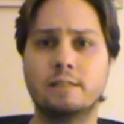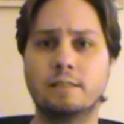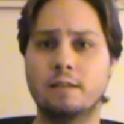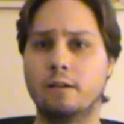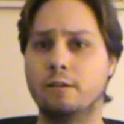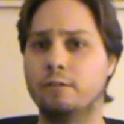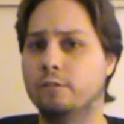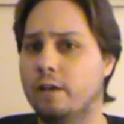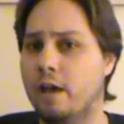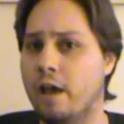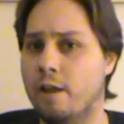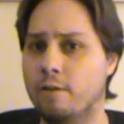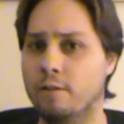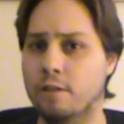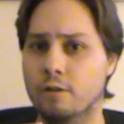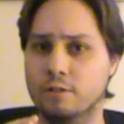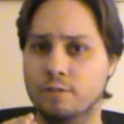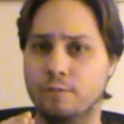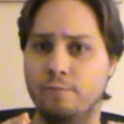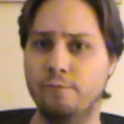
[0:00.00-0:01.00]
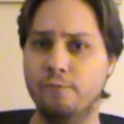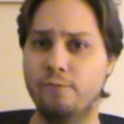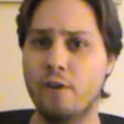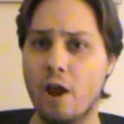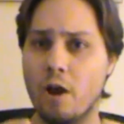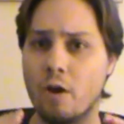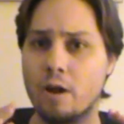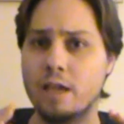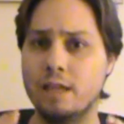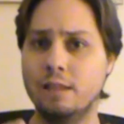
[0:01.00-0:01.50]
subtle and there's
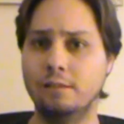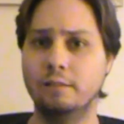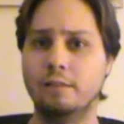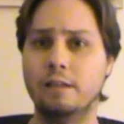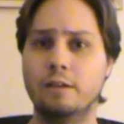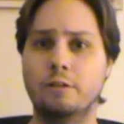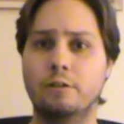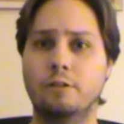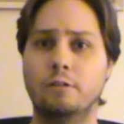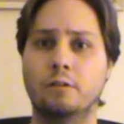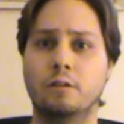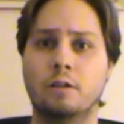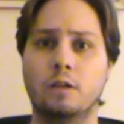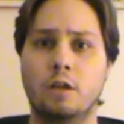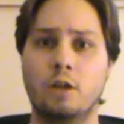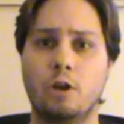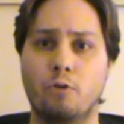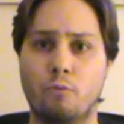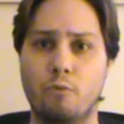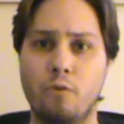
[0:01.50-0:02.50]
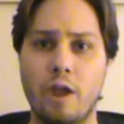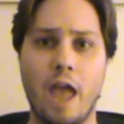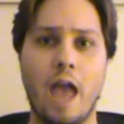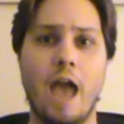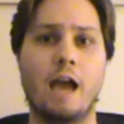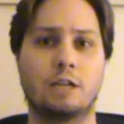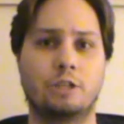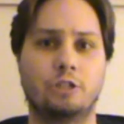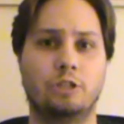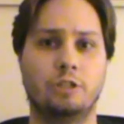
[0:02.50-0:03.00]
very little
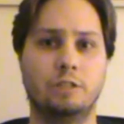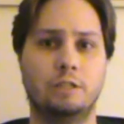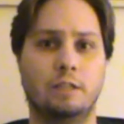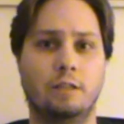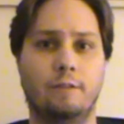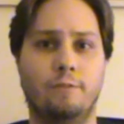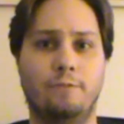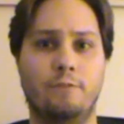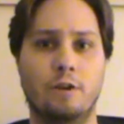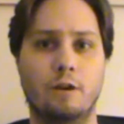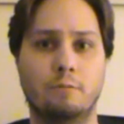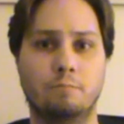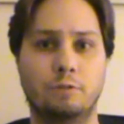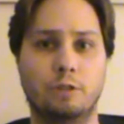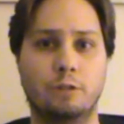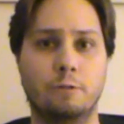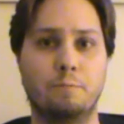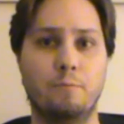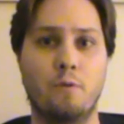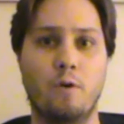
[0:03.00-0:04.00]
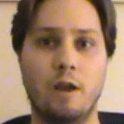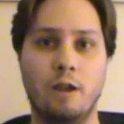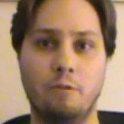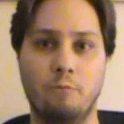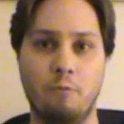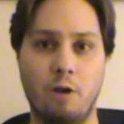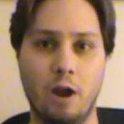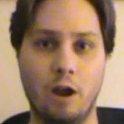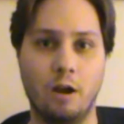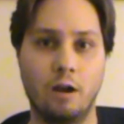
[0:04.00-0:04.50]
reaction to the film, to the
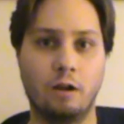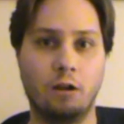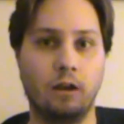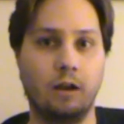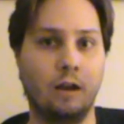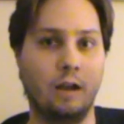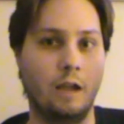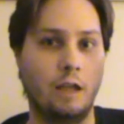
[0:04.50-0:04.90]
point where